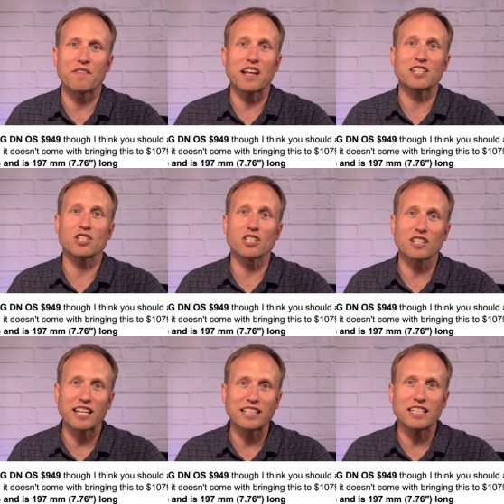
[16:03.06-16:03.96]
have that
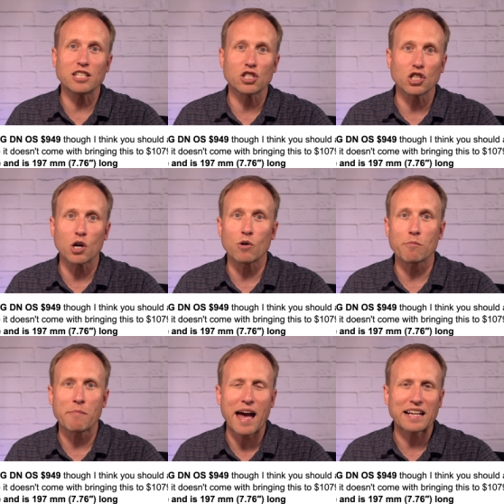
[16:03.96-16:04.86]
slightly slower
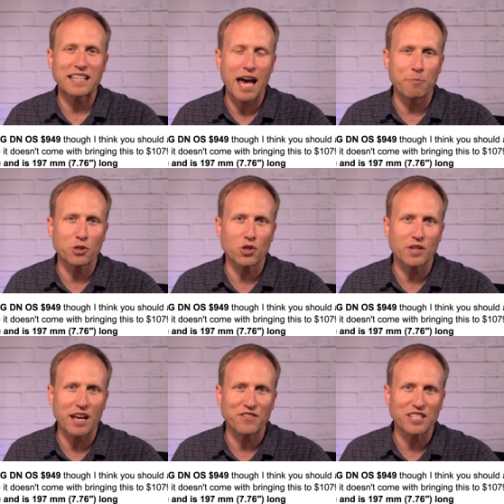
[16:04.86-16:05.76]
max aperture
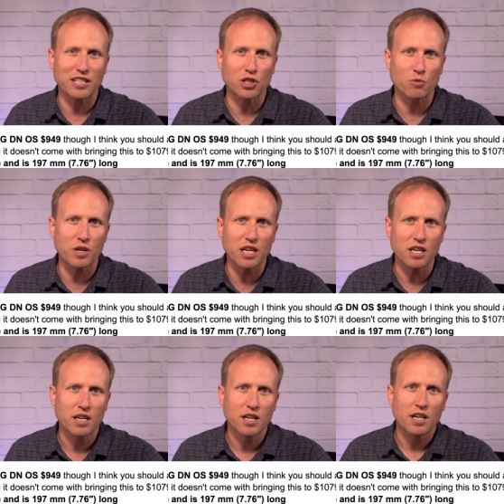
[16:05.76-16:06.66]
at f six point
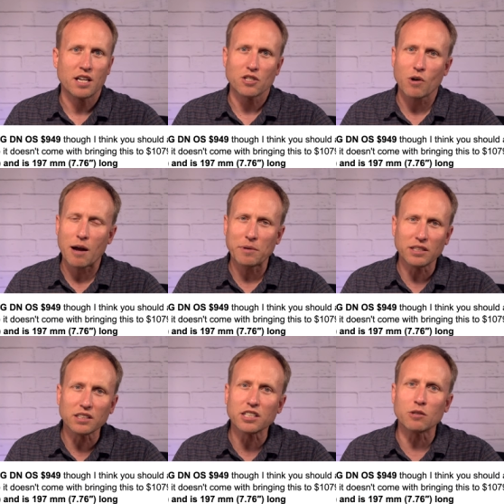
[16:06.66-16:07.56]
three. So I'm a
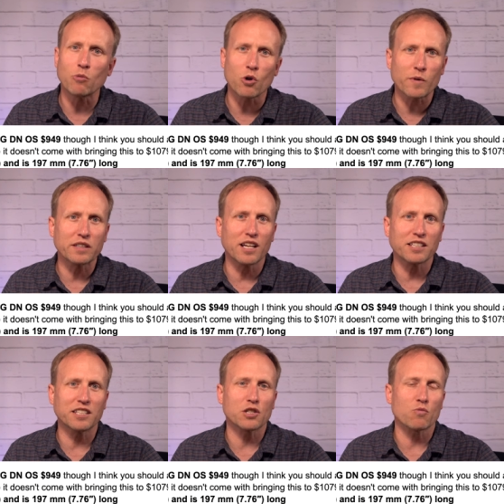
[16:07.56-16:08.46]
little more
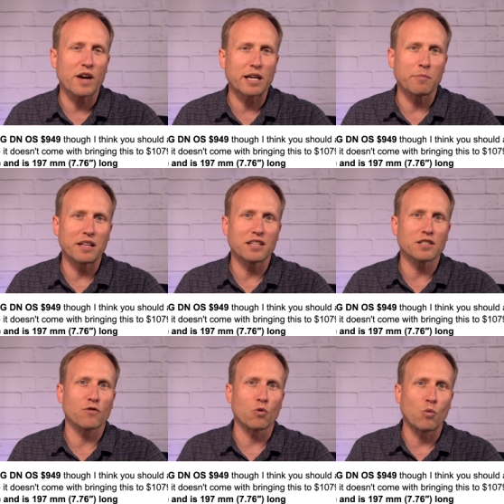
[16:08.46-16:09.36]
reluctant to recommend
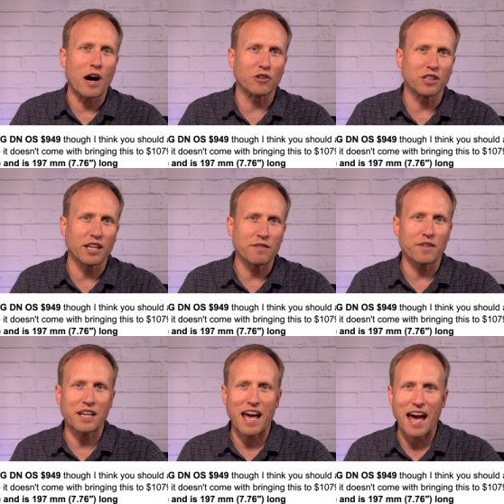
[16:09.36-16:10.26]
this for wildlife
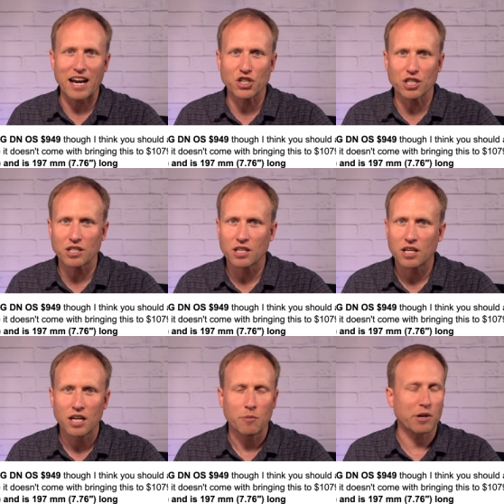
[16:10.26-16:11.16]
and action,
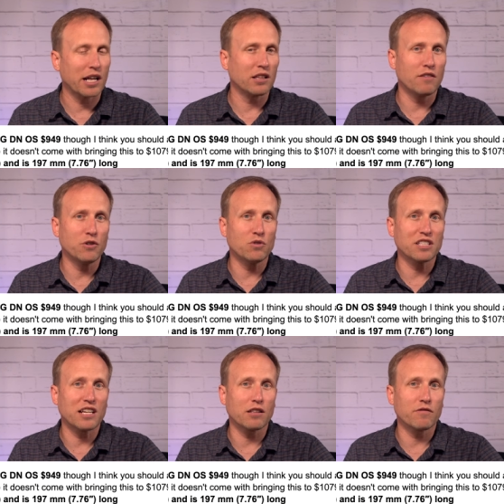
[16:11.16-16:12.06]
but I love using
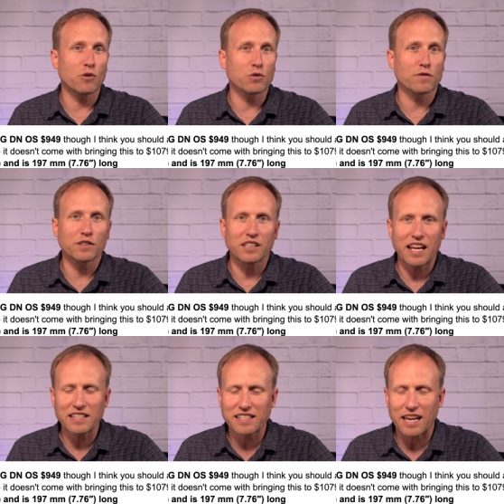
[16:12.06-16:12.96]
telephotos for
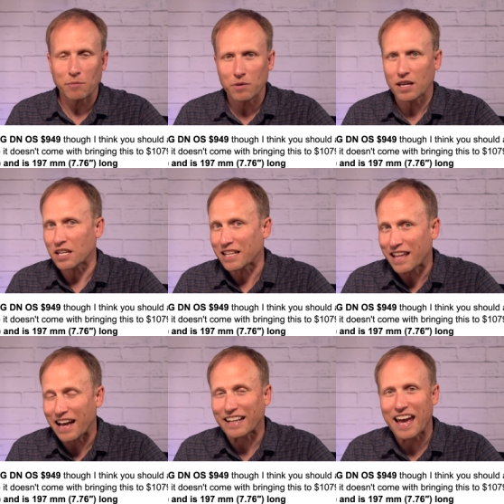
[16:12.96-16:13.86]
landscape. And in
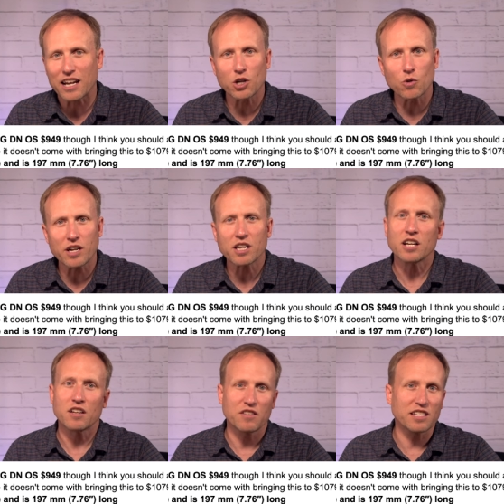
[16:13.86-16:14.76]
that category,
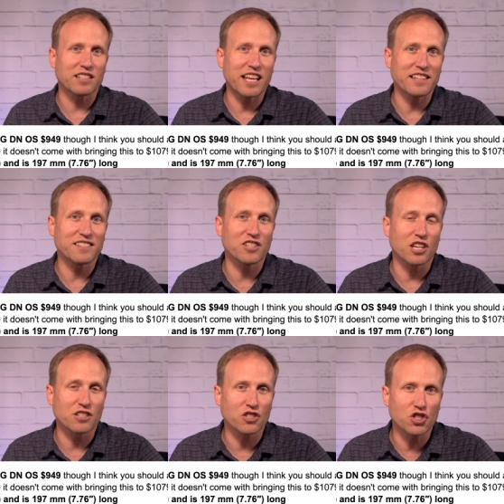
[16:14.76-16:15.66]
this lens
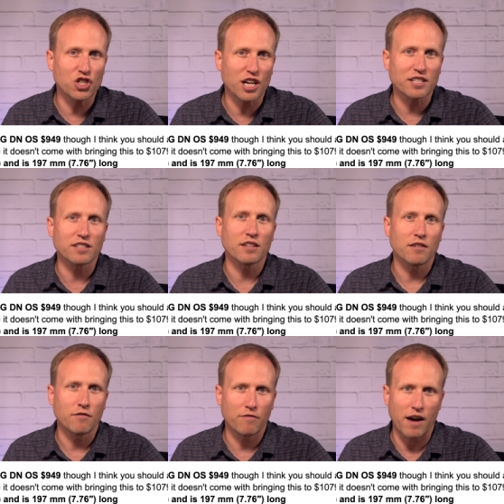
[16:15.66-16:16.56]
does just
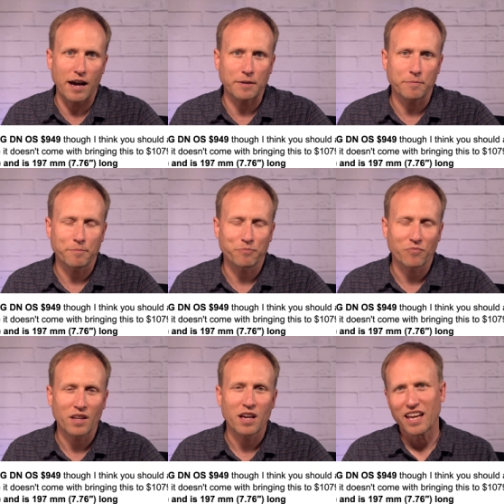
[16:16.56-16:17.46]
fine.
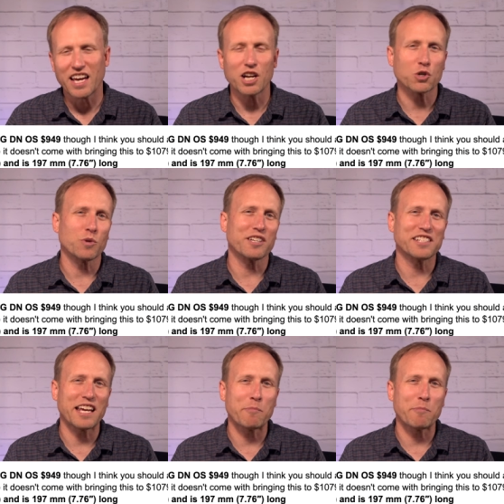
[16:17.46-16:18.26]
Here's what I'll say